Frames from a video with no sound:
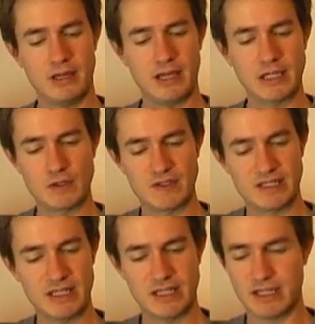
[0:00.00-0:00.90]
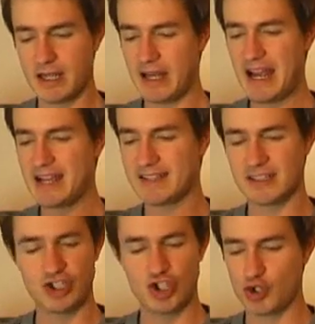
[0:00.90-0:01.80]
and you see the
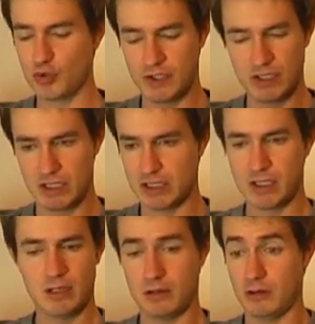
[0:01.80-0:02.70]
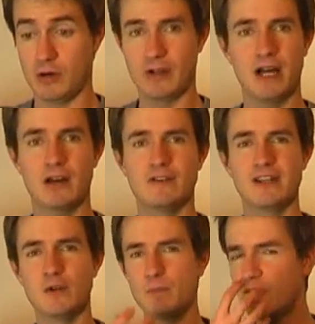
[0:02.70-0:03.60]
acid juices going out of it,
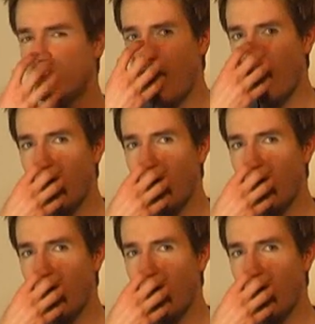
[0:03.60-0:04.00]
and you put